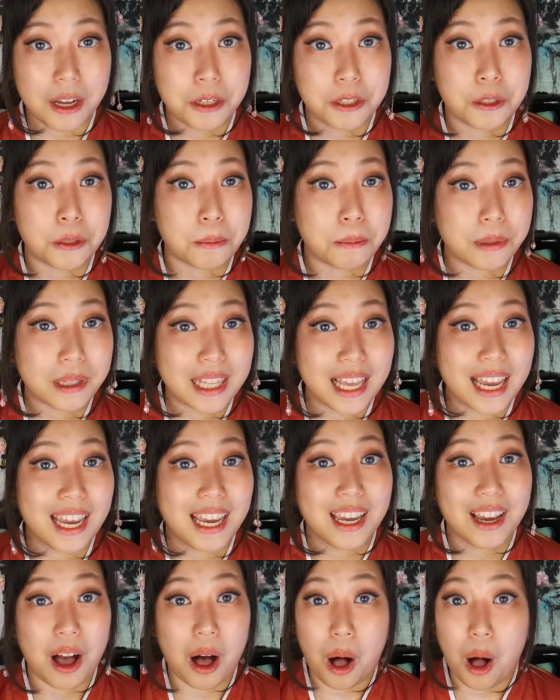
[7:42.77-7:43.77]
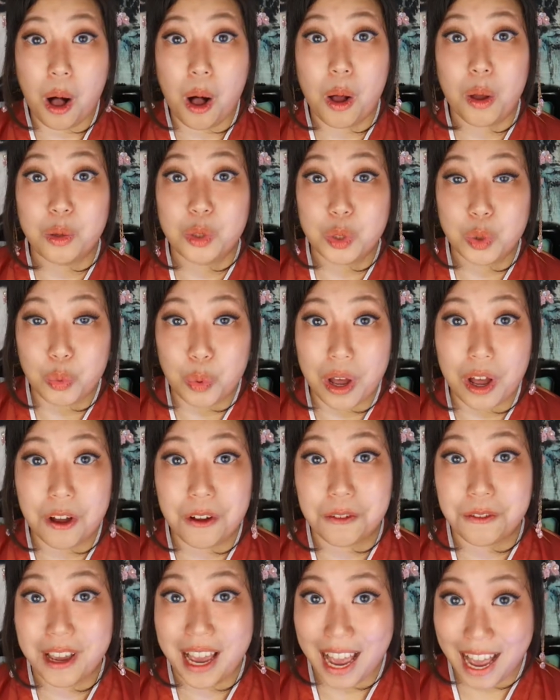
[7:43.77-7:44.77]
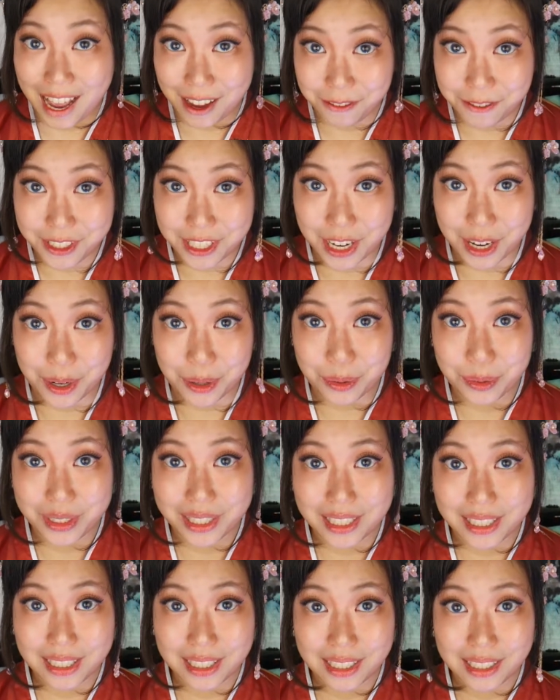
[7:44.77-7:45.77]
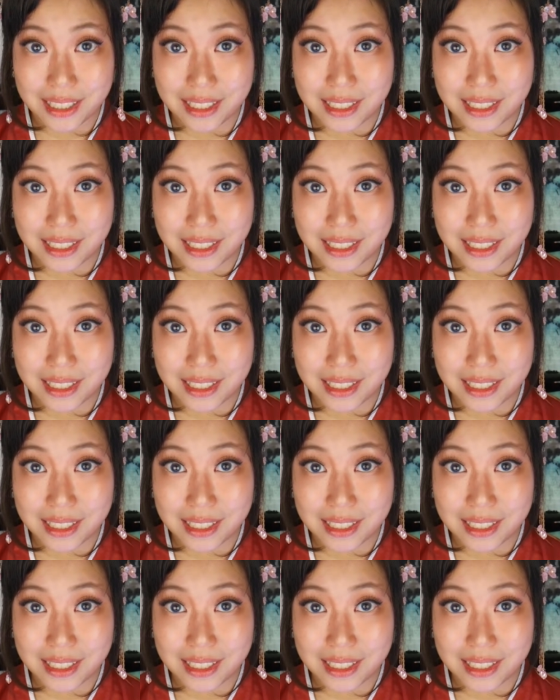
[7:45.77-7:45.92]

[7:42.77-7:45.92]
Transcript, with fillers: to play all 12 halftones.